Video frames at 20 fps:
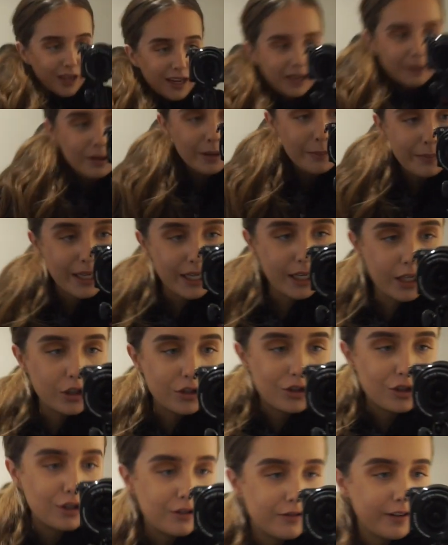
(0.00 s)
in my big
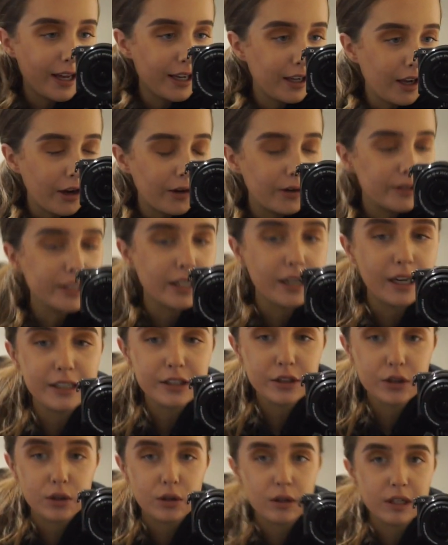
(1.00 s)
duvet coat, as I
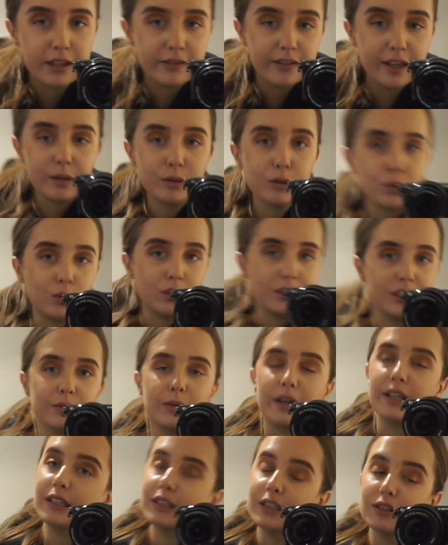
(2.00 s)
like to call it. If anyone's wondering
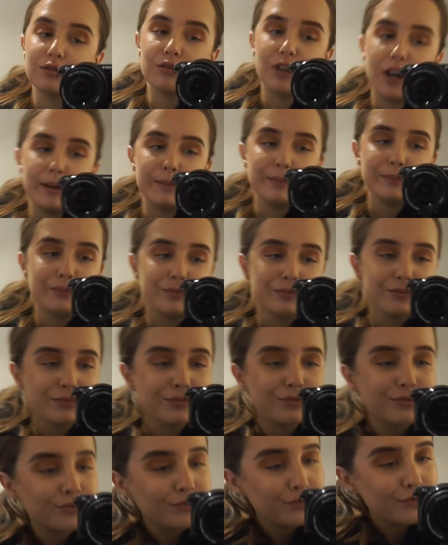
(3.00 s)
where this is from,
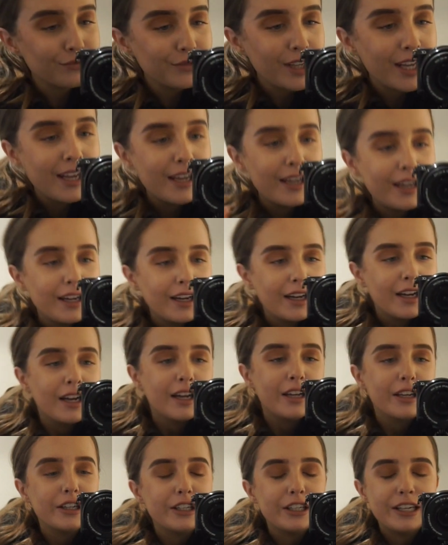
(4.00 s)

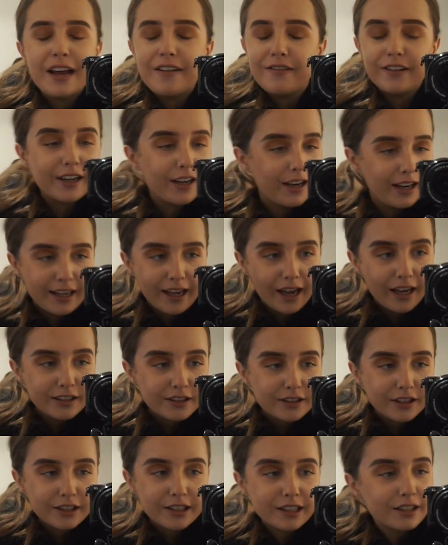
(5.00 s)
you're never gonna
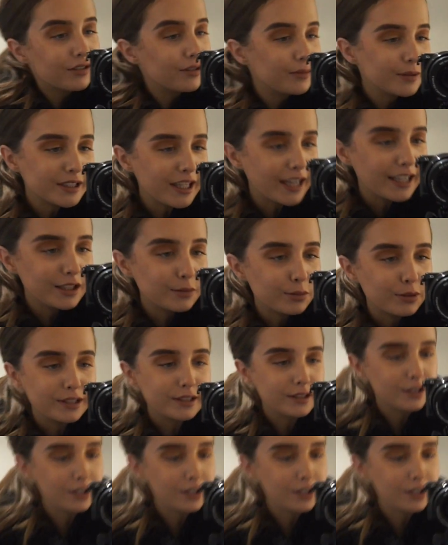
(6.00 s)
guess, because it's from Sainsbury's